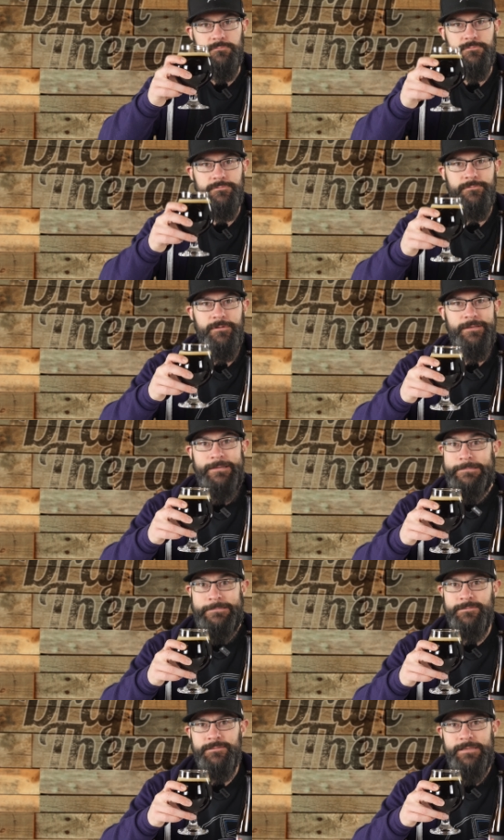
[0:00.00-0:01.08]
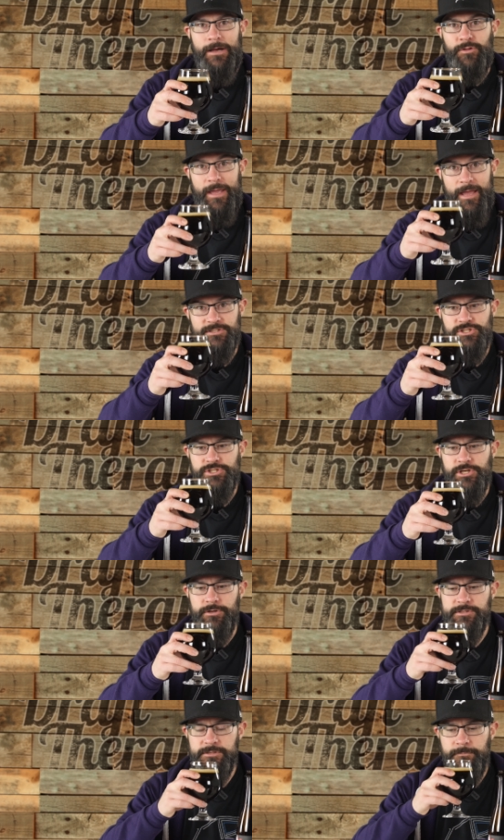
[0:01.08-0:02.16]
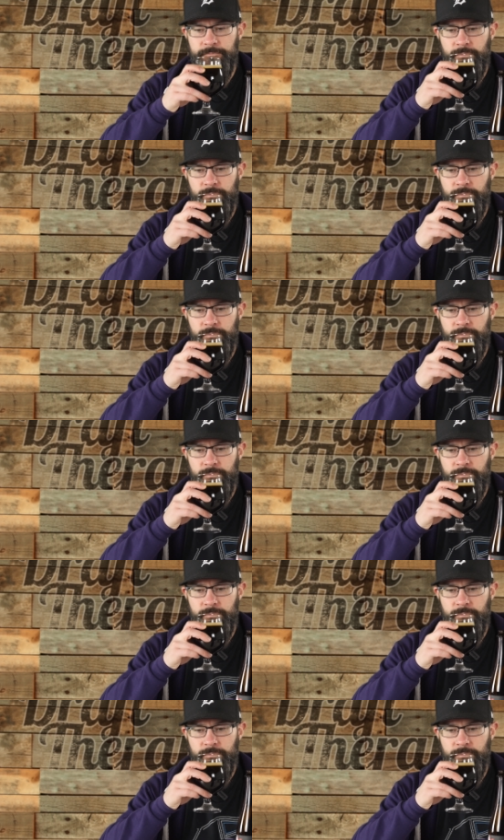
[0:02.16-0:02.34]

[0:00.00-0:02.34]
and down the hatch. Cheers.